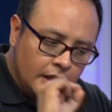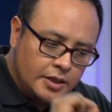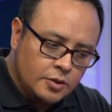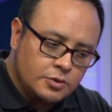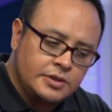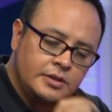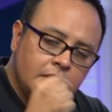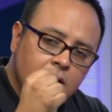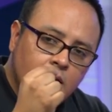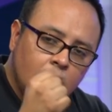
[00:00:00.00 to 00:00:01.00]

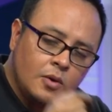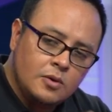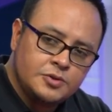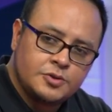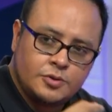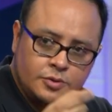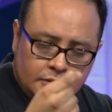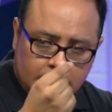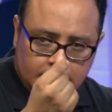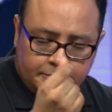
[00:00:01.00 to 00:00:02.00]
Using also
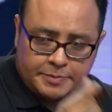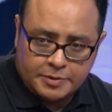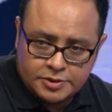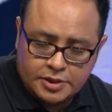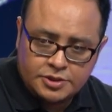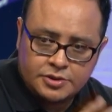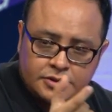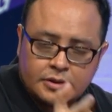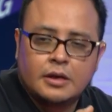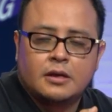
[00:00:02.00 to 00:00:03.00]
uh,
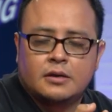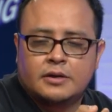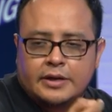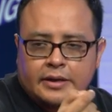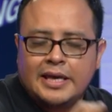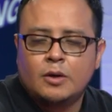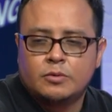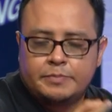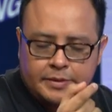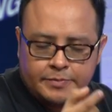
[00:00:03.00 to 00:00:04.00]
prepositions, uh,
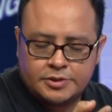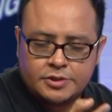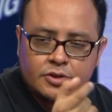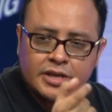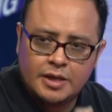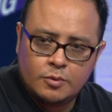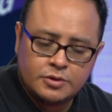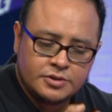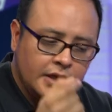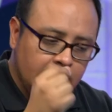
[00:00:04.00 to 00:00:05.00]
keyword, preposition
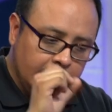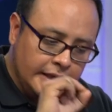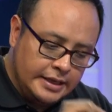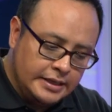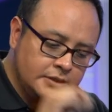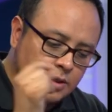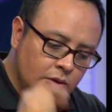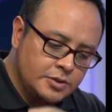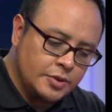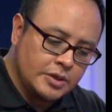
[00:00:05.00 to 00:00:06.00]
keywords is
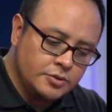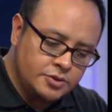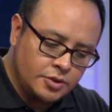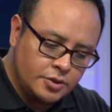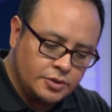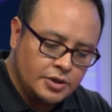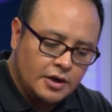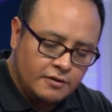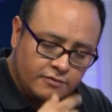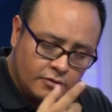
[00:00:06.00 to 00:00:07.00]
also a good choice
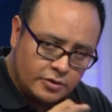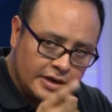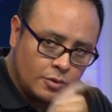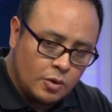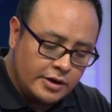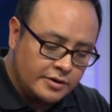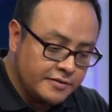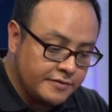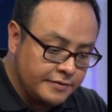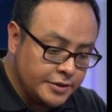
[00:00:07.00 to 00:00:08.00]
for acquiring
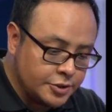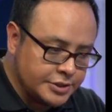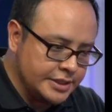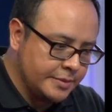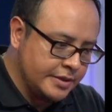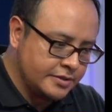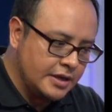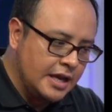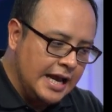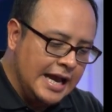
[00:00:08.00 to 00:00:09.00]
feature snippets.
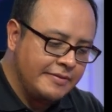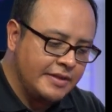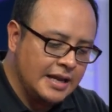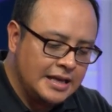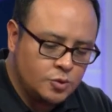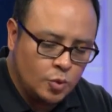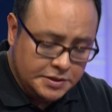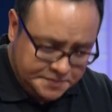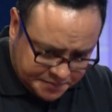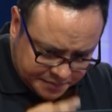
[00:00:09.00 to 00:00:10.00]
And the last
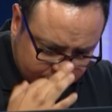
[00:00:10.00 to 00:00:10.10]
one,